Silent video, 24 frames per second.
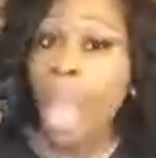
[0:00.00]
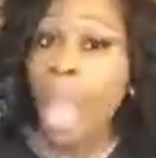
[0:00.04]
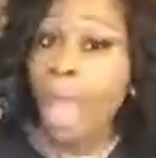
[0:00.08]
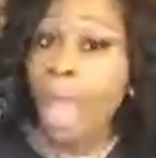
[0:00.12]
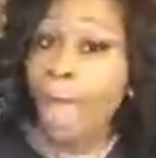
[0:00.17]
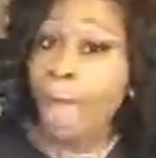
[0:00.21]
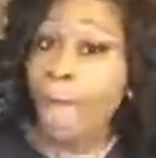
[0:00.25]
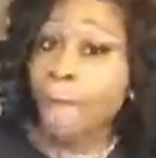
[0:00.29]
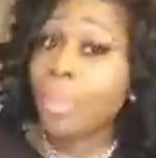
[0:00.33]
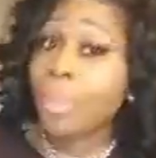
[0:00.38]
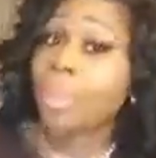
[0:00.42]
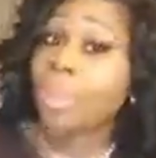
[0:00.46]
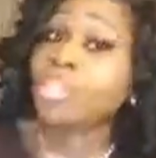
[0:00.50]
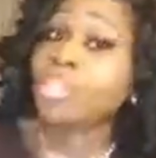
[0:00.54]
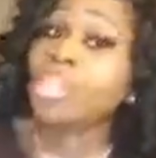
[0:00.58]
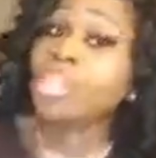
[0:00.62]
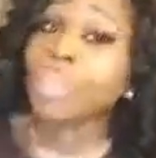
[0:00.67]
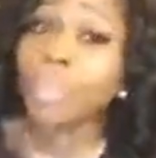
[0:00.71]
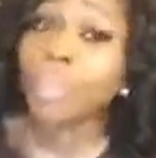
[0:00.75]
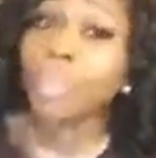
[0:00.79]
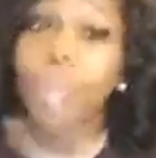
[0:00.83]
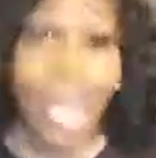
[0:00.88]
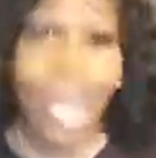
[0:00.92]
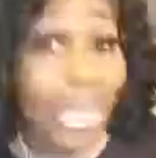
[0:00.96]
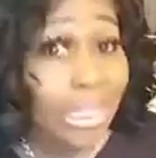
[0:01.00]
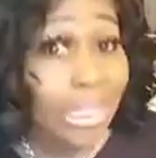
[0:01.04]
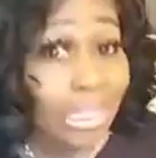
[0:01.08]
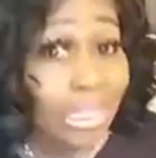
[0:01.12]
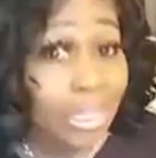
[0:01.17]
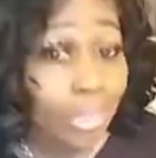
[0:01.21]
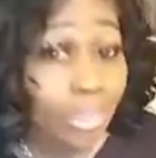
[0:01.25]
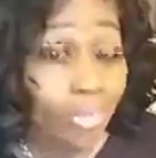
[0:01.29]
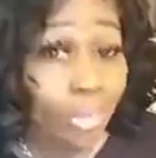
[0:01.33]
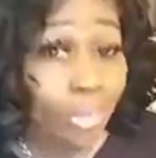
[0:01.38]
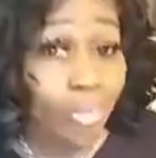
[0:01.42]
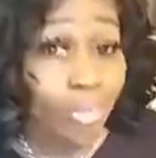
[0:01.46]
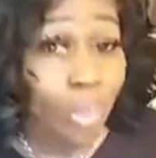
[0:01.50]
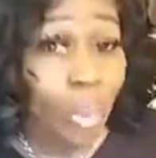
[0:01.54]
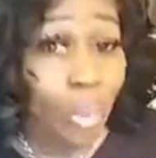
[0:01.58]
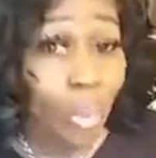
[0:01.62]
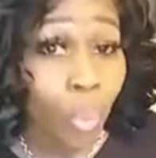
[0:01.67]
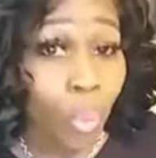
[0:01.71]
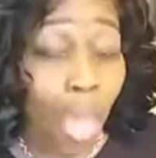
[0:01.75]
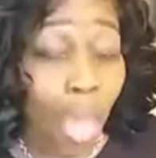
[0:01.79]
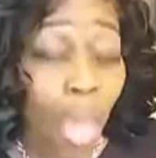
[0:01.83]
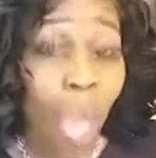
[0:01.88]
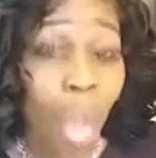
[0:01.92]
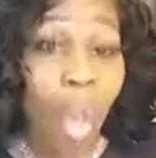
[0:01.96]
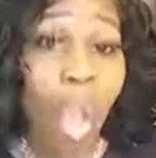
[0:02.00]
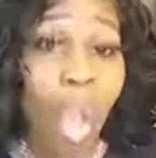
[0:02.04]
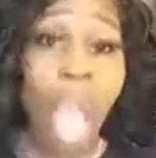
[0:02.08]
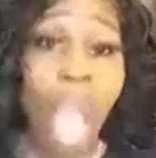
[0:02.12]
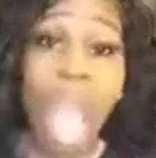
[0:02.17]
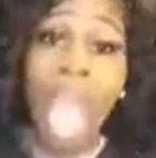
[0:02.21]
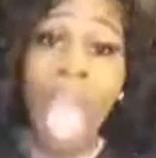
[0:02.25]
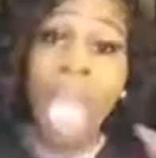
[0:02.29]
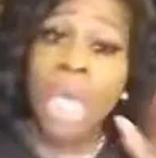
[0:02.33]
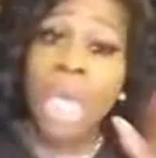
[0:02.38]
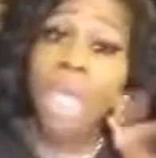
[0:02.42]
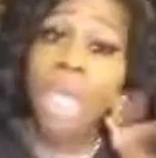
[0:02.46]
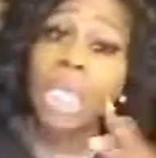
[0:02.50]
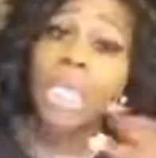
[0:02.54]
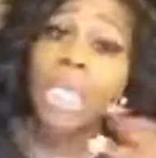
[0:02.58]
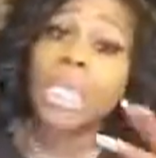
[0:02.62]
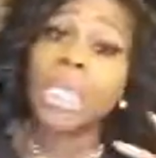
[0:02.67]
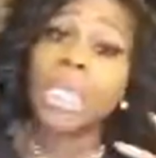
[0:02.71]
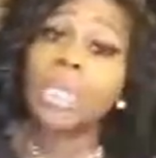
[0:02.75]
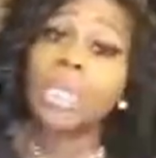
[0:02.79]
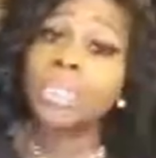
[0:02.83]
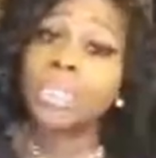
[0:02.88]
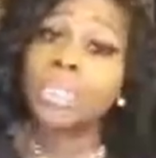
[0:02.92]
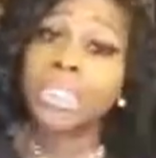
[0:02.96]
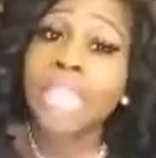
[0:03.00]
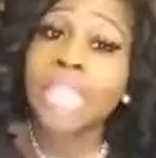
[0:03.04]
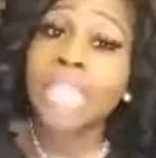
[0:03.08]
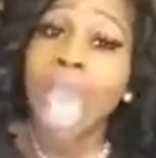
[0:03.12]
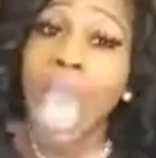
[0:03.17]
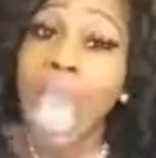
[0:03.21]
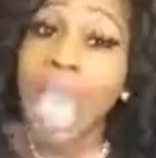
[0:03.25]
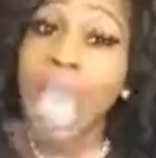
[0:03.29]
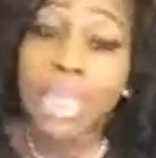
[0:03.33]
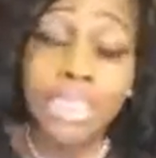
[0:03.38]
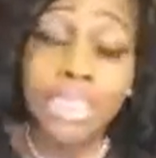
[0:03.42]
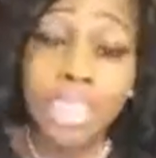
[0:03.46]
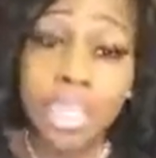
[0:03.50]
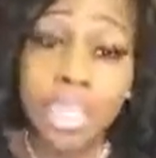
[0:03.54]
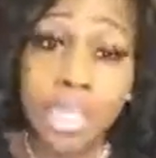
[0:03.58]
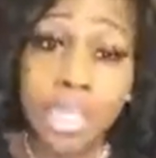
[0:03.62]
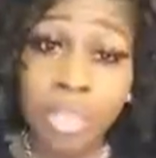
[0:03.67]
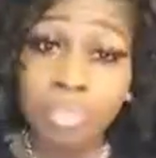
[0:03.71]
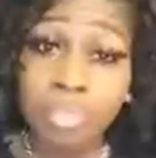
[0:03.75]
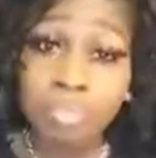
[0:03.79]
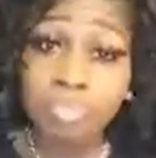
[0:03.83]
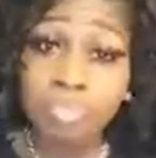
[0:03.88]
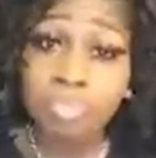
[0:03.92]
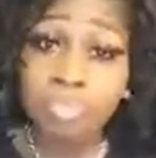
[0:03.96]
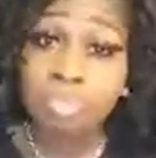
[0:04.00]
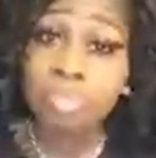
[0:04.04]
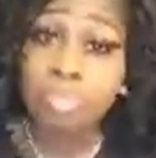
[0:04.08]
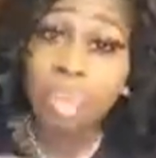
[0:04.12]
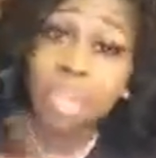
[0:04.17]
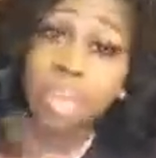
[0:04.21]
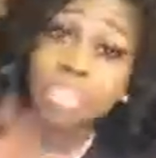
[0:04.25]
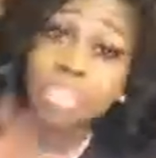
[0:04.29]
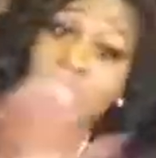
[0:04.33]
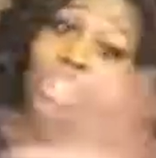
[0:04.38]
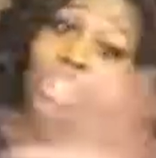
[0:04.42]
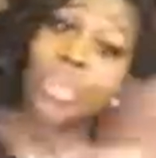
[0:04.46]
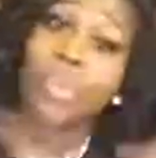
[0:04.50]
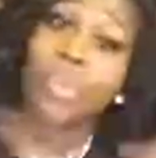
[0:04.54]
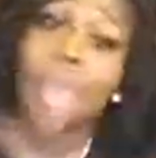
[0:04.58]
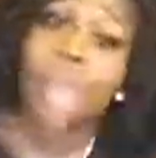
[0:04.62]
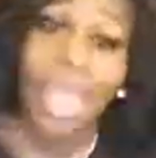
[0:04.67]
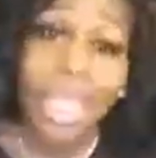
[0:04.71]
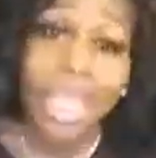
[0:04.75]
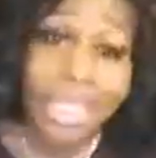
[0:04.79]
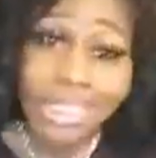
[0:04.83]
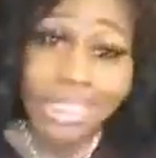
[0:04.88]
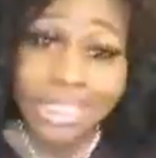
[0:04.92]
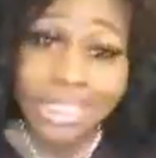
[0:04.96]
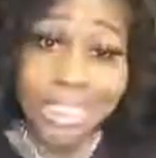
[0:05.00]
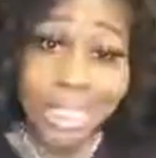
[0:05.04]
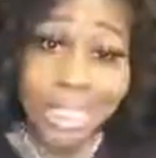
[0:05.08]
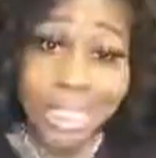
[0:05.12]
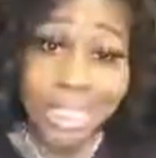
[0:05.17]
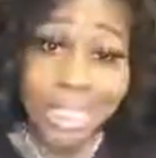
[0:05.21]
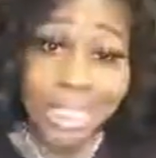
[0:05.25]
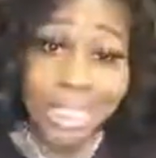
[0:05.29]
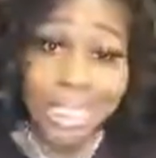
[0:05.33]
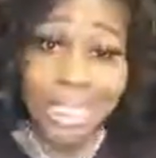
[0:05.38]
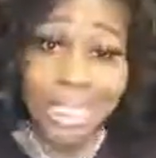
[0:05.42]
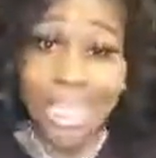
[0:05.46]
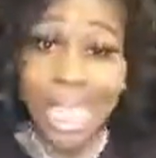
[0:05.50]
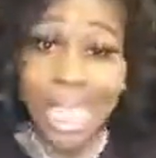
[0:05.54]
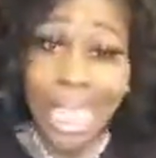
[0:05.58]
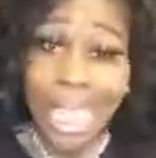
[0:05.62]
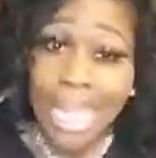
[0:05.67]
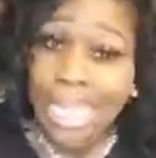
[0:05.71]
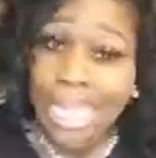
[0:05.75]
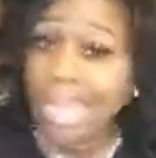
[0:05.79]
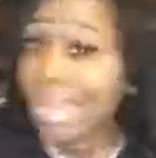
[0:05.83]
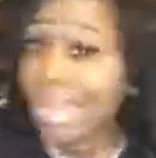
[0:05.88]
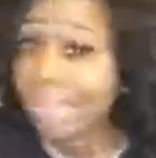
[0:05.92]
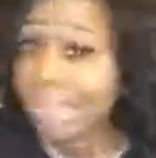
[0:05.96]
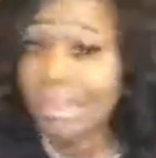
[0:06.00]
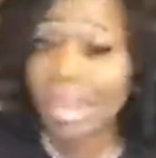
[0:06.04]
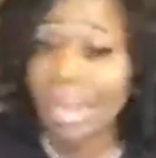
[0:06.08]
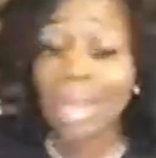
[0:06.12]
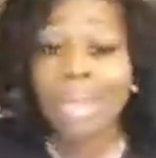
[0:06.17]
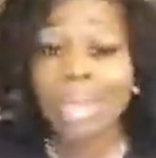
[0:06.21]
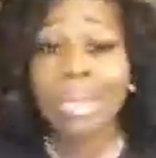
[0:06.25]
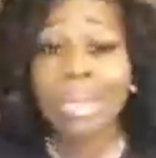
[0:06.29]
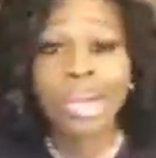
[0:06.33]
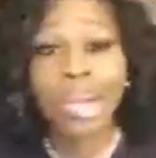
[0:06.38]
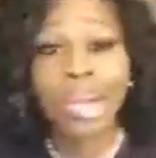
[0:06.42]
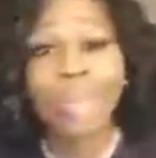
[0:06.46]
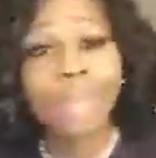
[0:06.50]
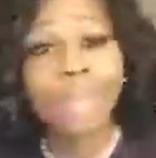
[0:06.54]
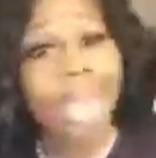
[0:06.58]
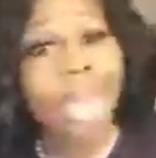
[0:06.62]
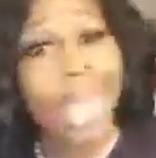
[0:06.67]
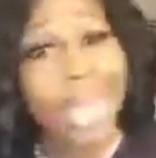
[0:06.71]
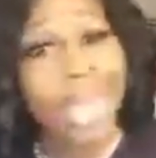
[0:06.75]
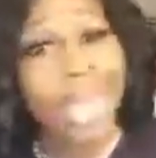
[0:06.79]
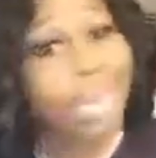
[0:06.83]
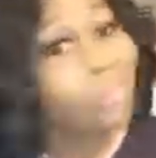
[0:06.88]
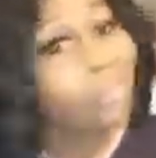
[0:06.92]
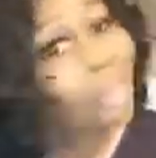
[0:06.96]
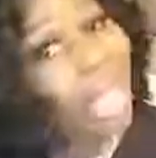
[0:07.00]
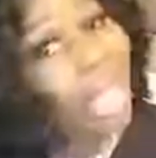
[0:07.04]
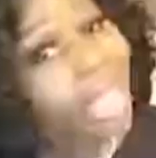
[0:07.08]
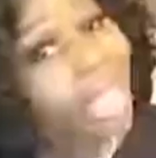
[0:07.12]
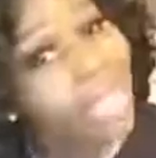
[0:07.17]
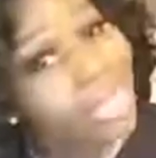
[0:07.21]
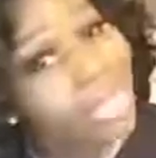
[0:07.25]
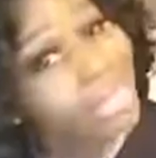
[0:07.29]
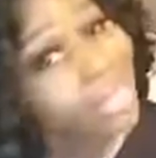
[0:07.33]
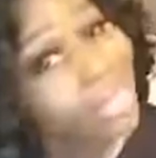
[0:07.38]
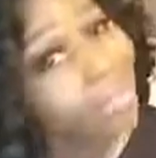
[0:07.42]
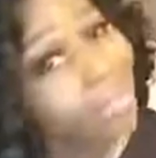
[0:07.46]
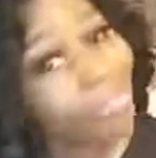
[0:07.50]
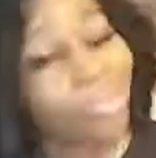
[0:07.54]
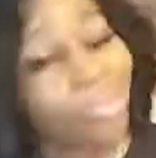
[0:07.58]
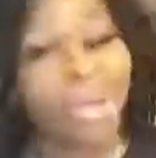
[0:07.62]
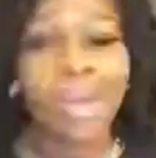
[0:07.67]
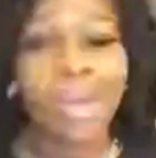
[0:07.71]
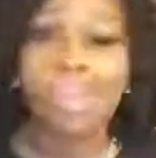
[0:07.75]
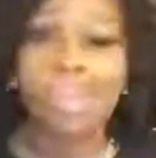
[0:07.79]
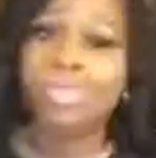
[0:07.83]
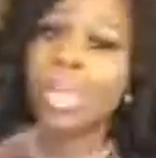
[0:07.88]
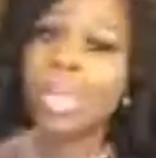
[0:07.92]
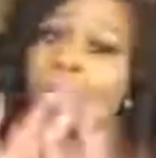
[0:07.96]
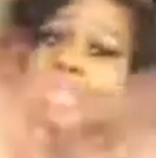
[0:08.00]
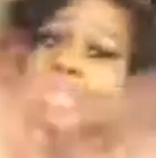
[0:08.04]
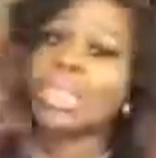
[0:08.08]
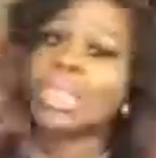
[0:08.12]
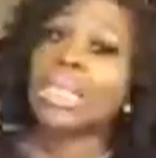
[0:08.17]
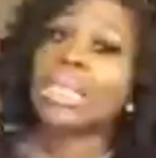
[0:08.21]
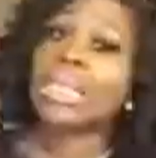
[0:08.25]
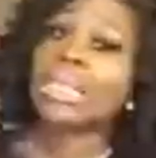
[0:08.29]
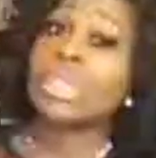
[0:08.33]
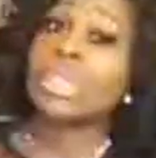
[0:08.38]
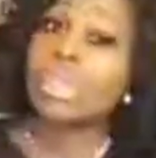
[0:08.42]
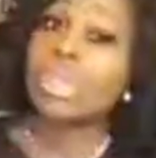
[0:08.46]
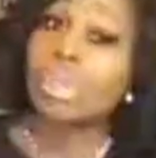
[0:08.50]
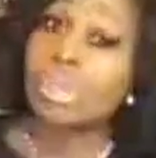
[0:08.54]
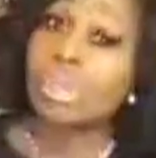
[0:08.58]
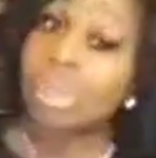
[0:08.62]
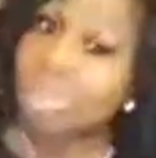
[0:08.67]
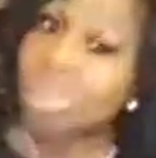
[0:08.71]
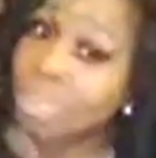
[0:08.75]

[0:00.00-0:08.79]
Persuasive, if you will. A little toxic persuasion. You ain't never heard nobody, right? Well, maybe a little